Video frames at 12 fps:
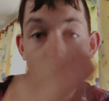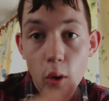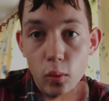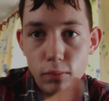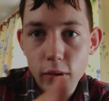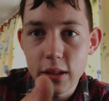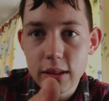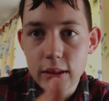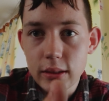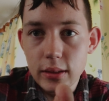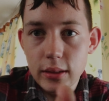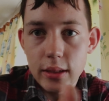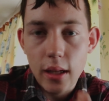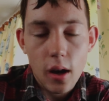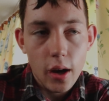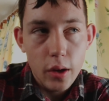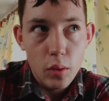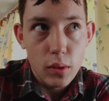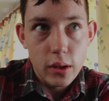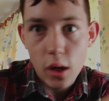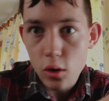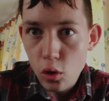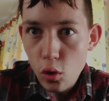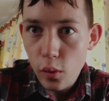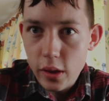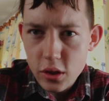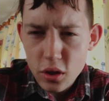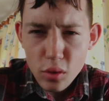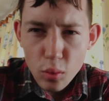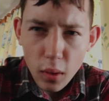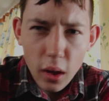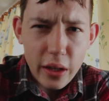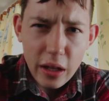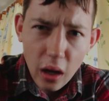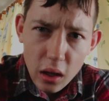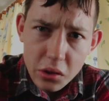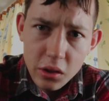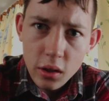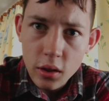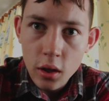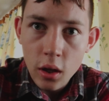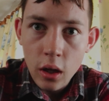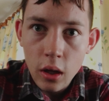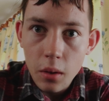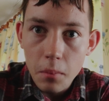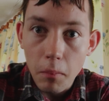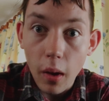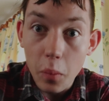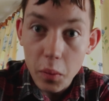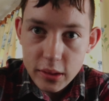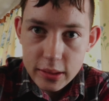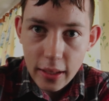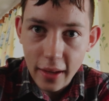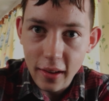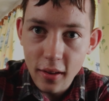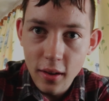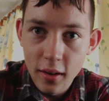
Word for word: my own reasons, I will not go into what I got, but I will say